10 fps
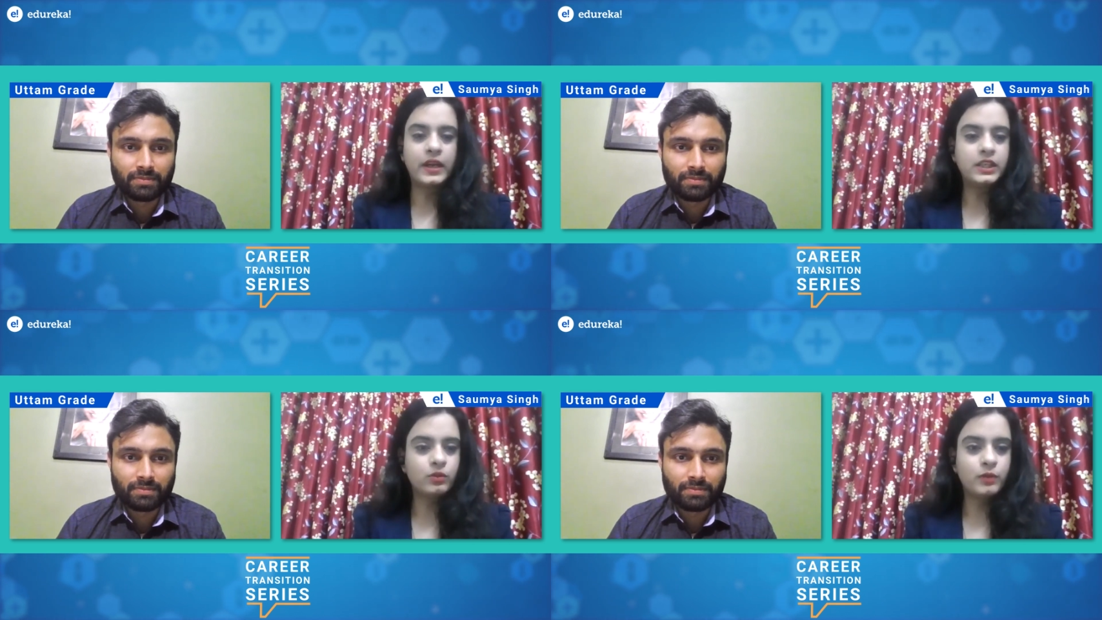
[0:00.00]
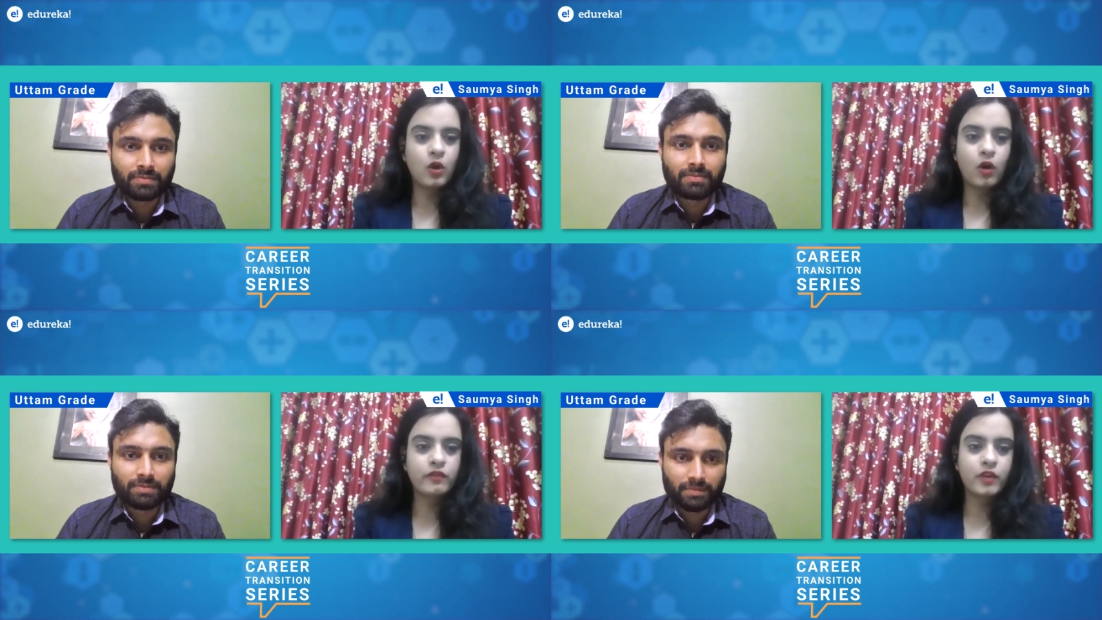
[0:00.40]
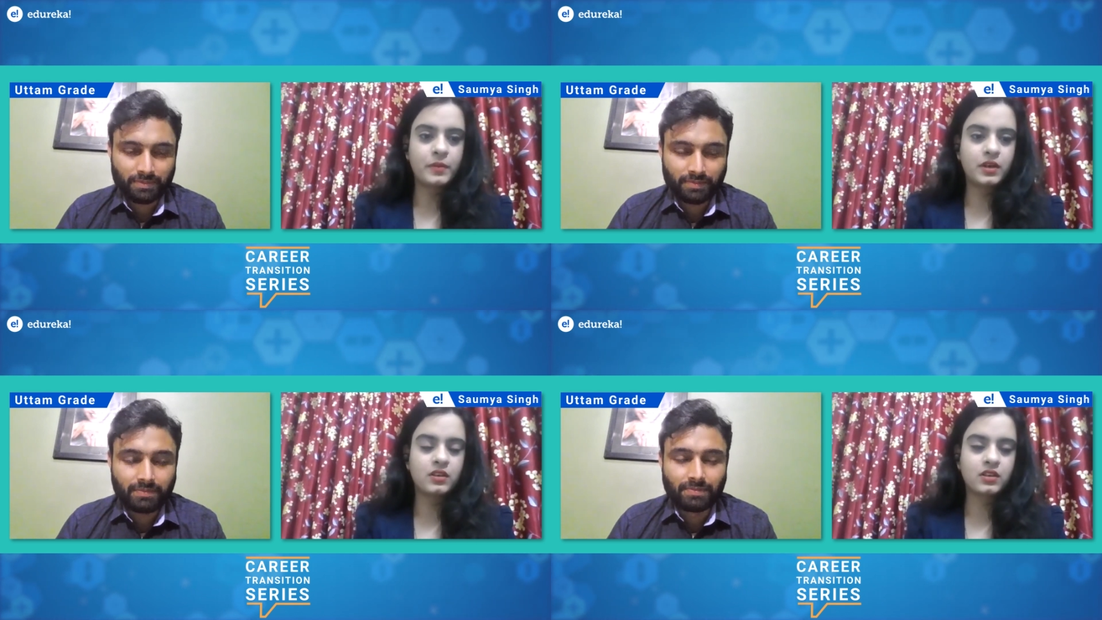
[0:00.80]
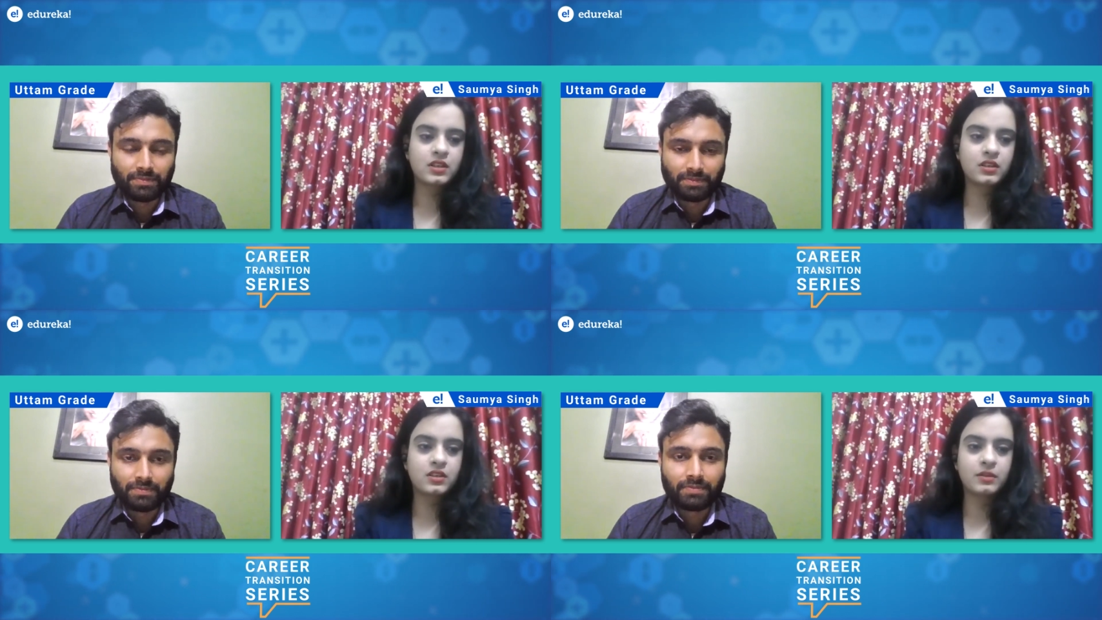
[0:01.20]
Speaker 1: while you belong from a
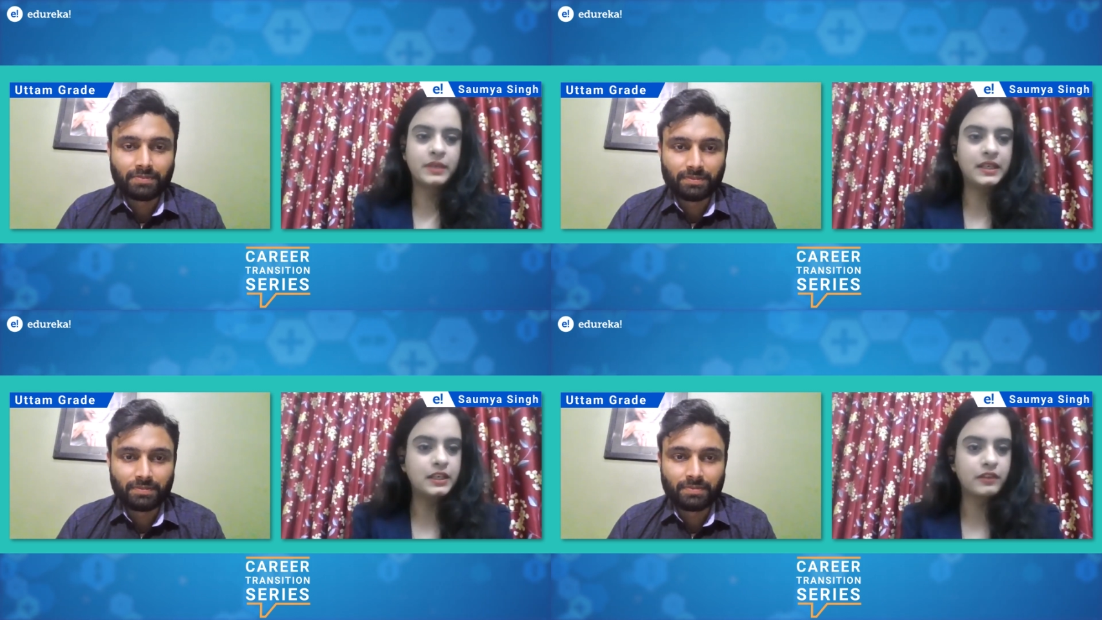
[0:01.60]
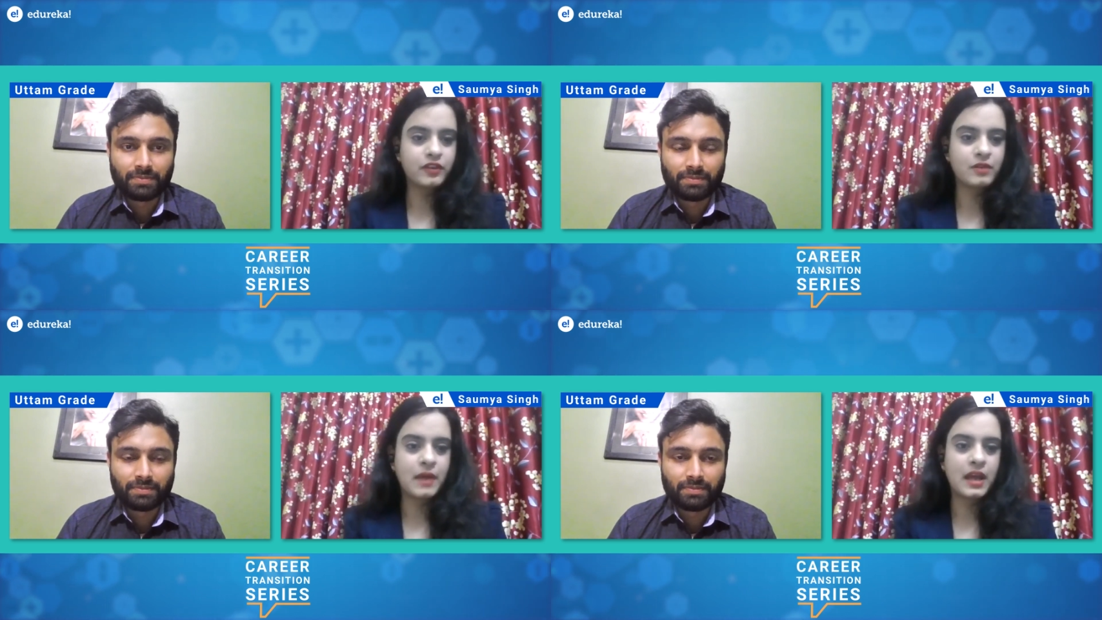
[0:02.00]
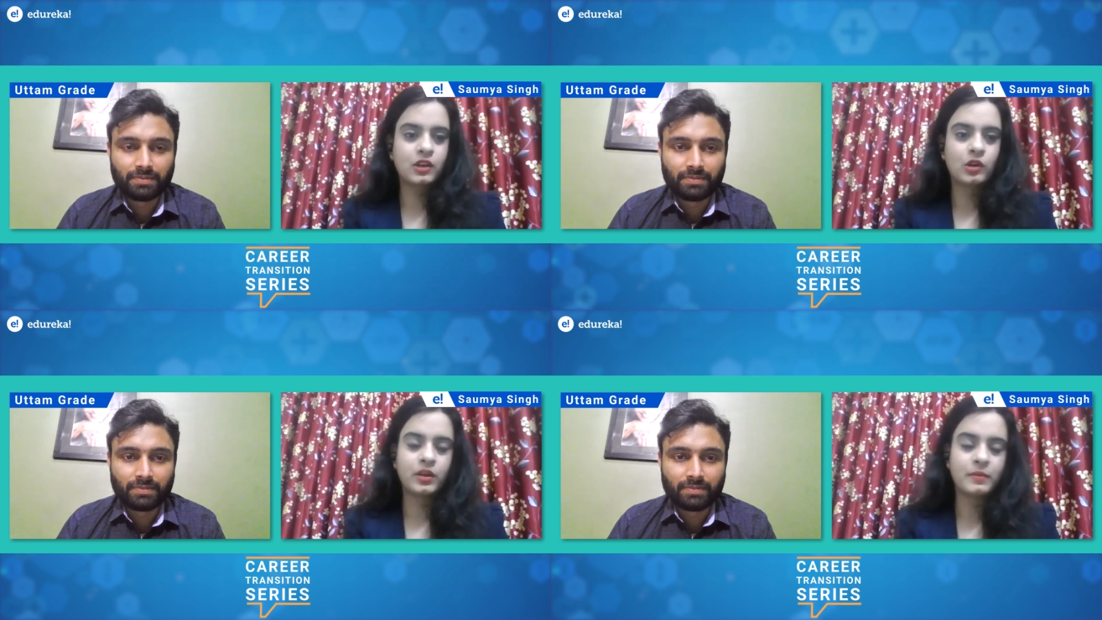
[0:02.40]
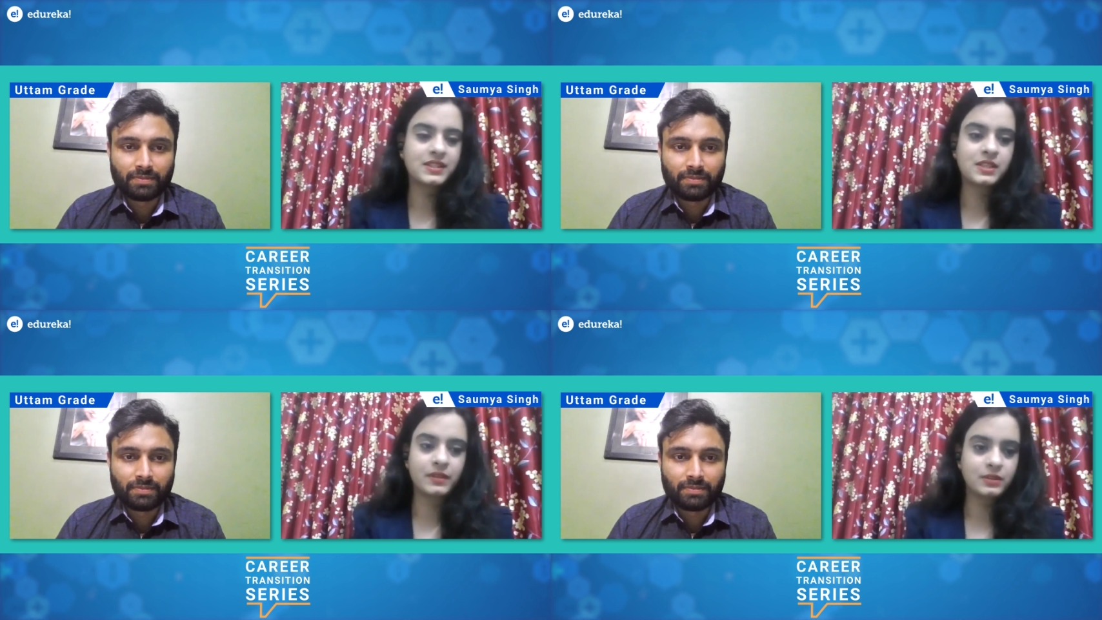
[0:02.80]
completely different background,
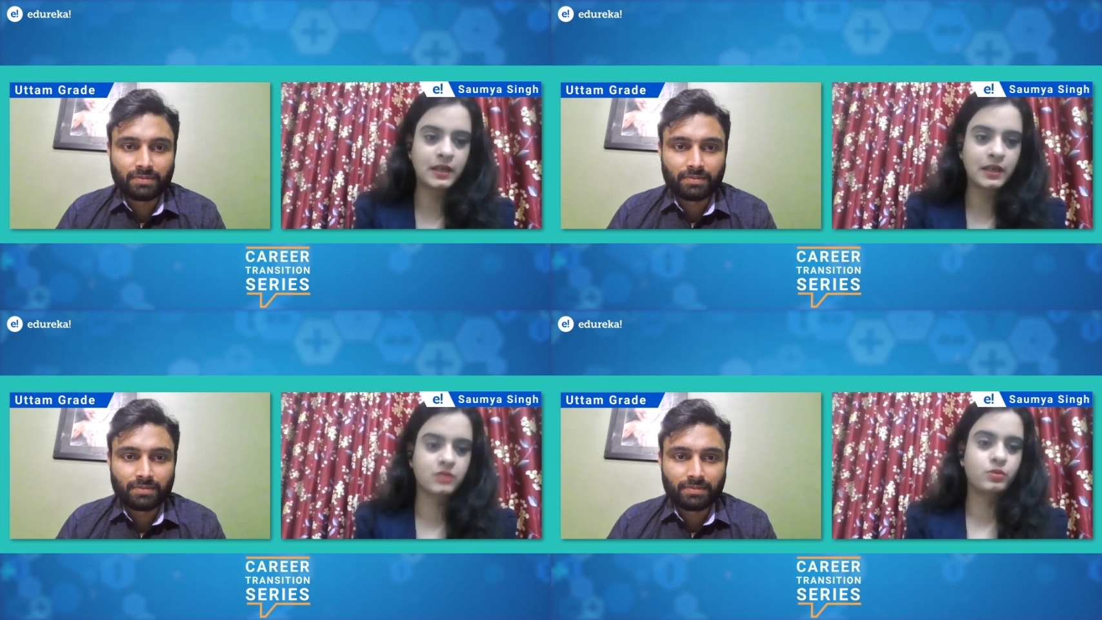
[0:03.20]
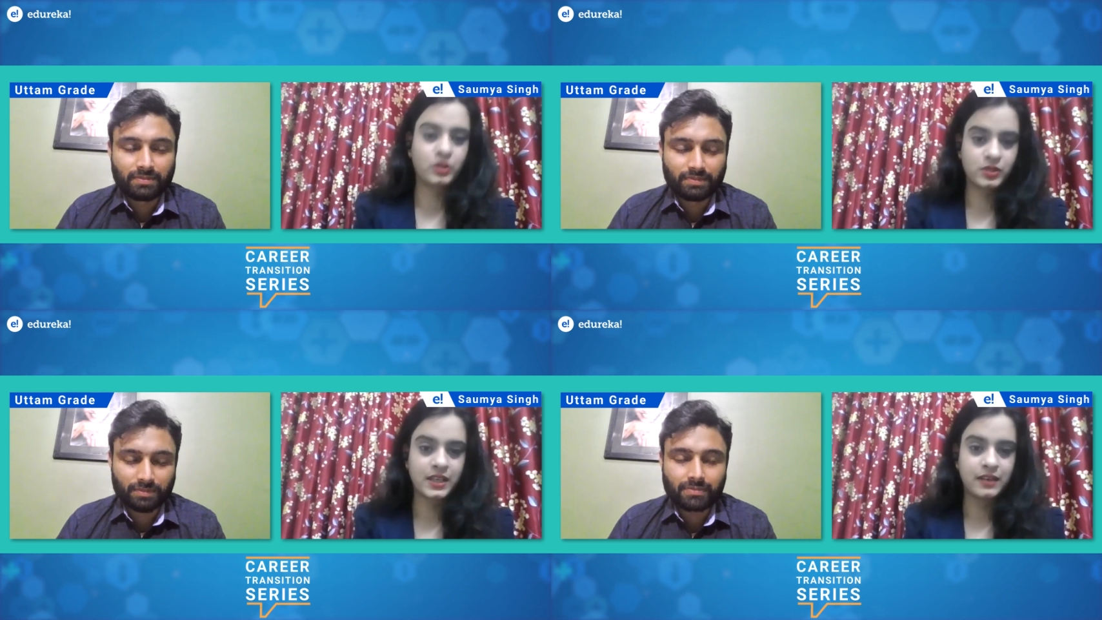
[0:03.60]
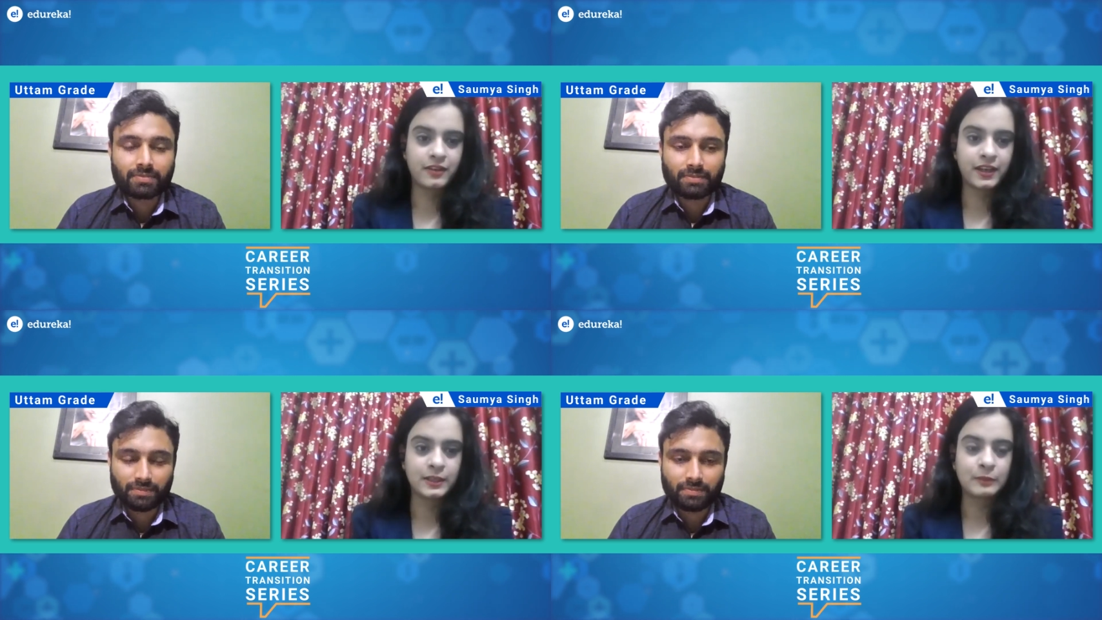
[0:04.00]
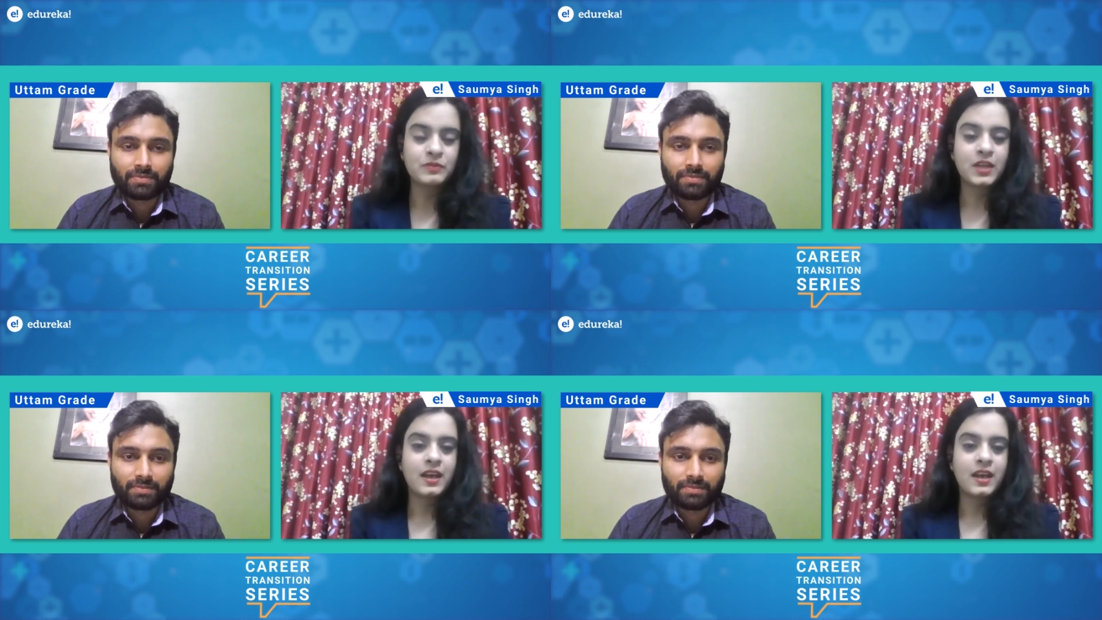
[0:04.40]
MSc mathematics, what you said, right?